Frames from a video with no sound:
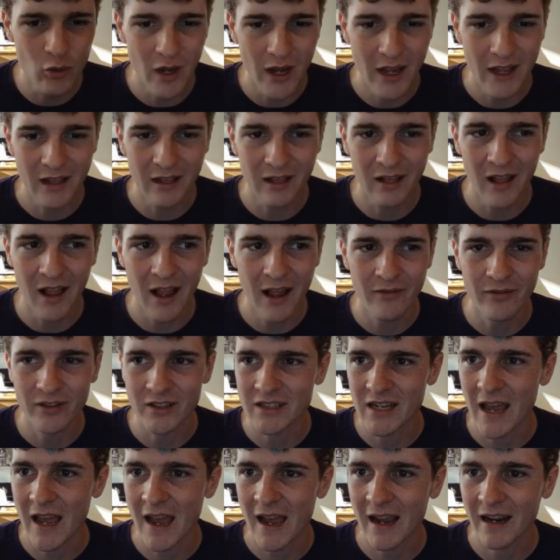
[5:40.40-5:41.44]
a live
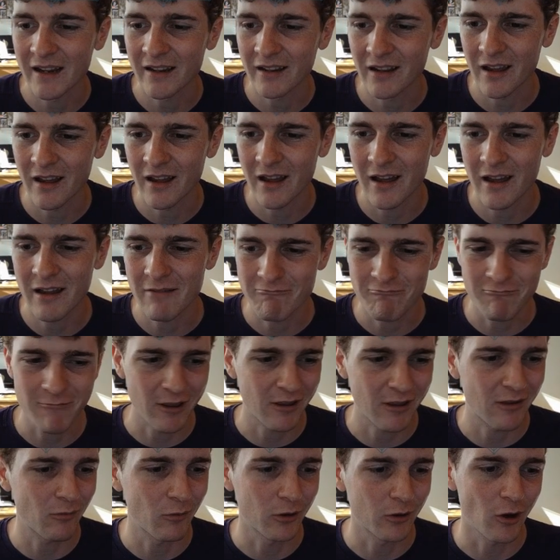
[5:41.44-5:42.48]
attack.
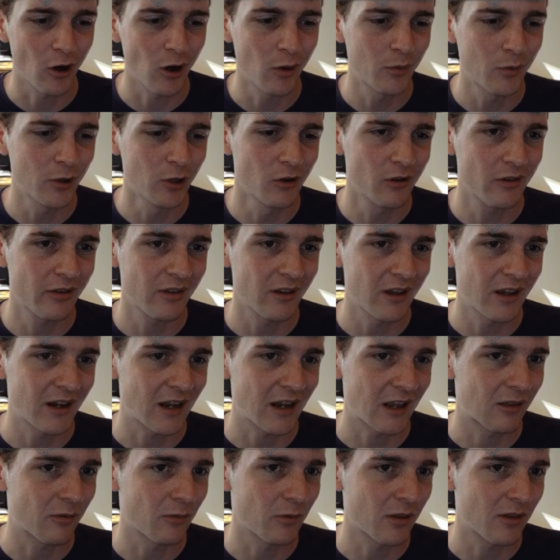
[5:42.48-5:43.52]
This is what the army looks like.
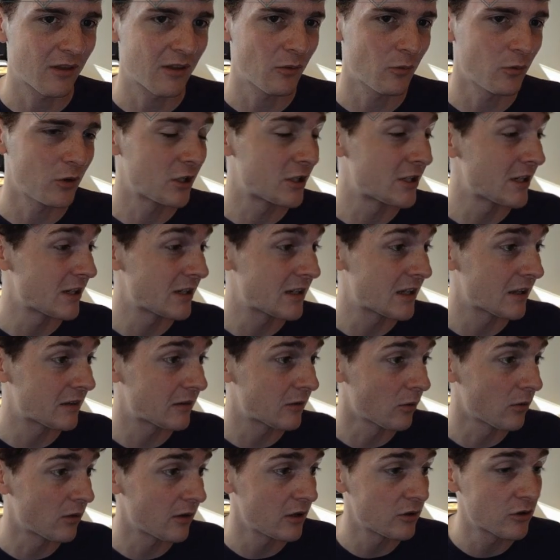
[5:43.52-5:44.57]
As we can see, we did get
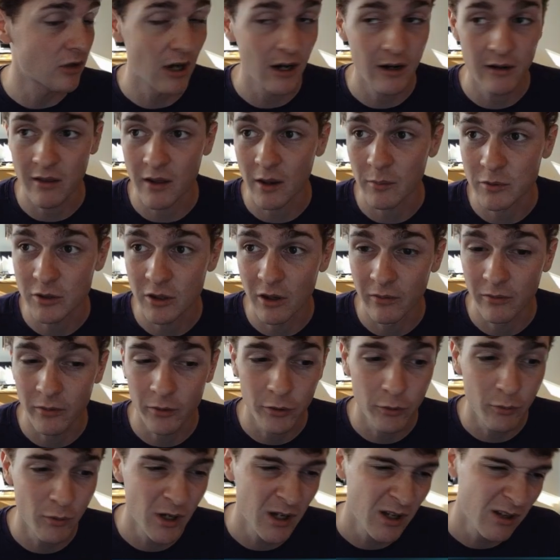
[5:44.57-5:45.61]
those E-Drags up to level
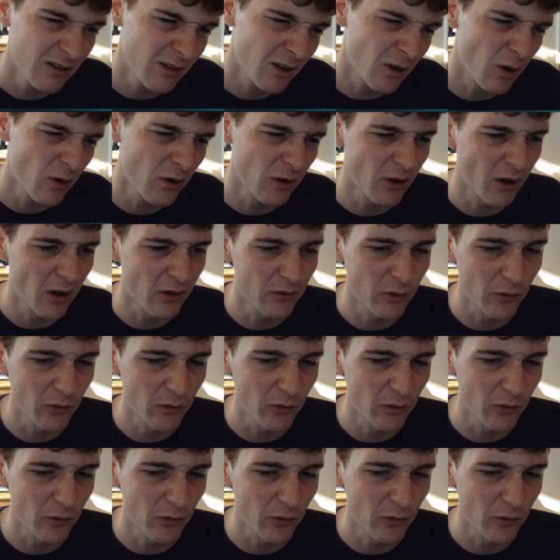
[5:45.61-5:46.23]
3. They're going to level